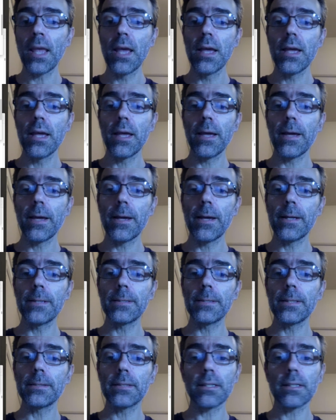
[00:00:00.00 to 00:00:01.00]
And
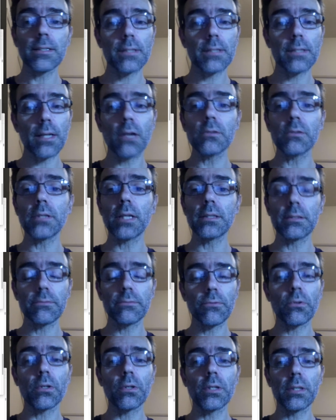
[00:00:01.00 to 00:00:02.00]
it turns out that
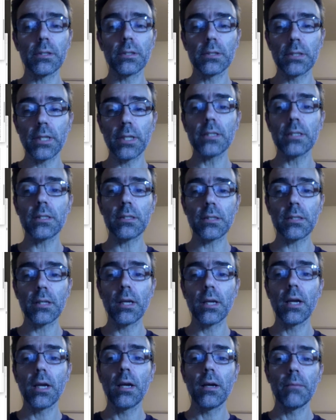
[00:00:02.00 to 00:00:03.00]
for this
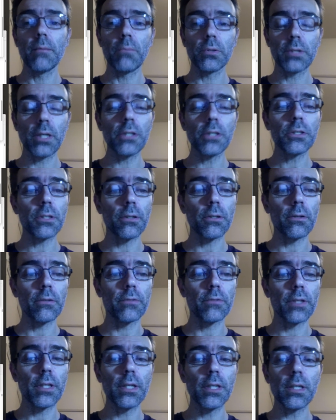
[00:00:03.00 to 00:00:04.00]
potential over
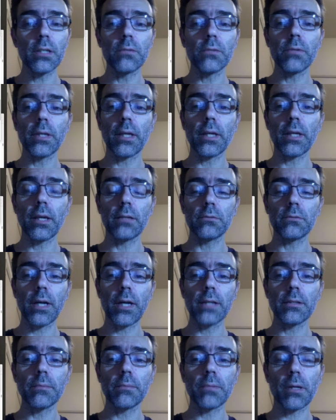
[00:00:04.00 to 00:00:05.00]
here, we can write a
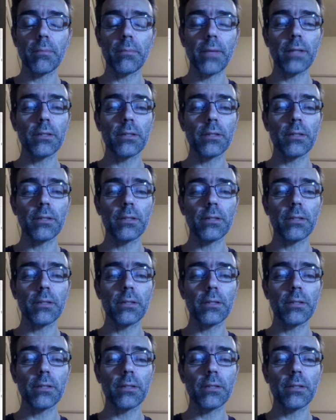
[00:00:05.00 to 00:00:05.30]
parametric